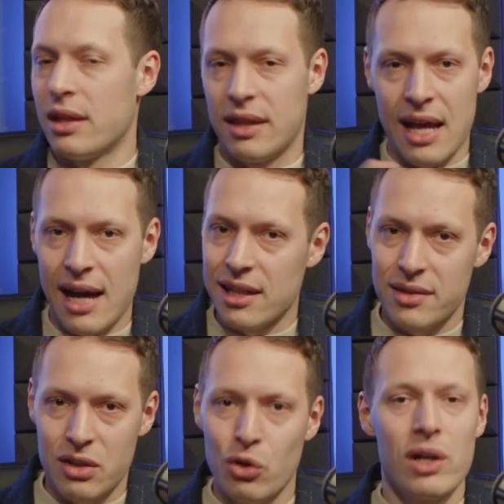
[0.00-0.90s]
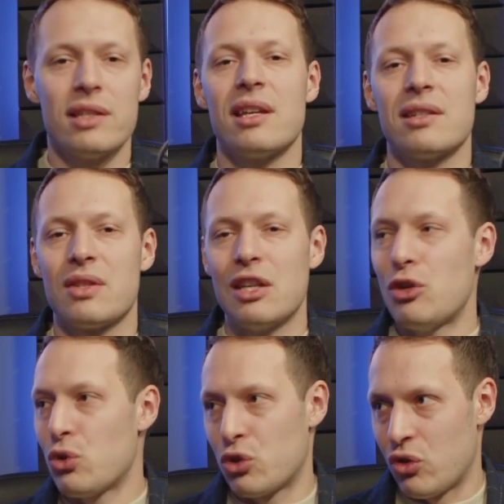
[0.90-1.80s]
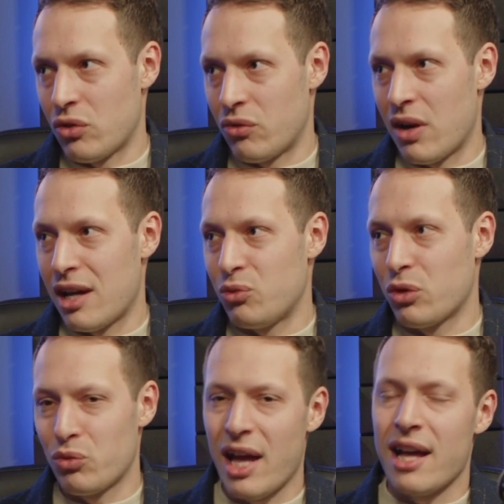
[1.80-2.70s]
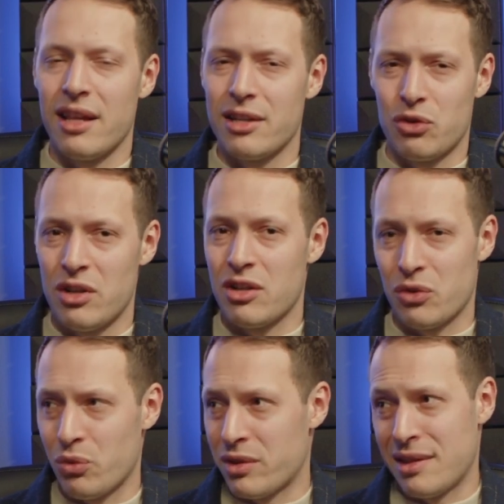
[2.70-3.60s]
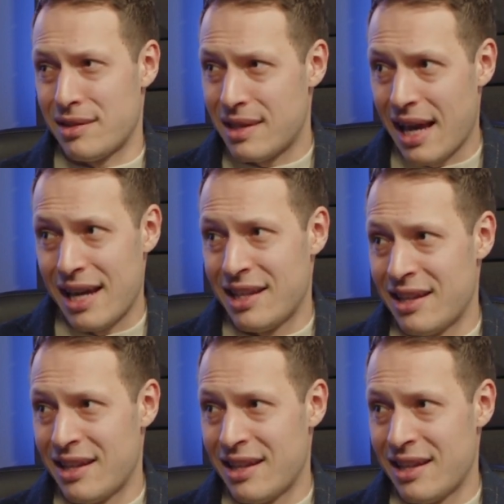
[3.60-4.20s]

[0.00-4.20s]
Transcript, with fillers: Not as crazy as they used to, right? What we had last two years was insane.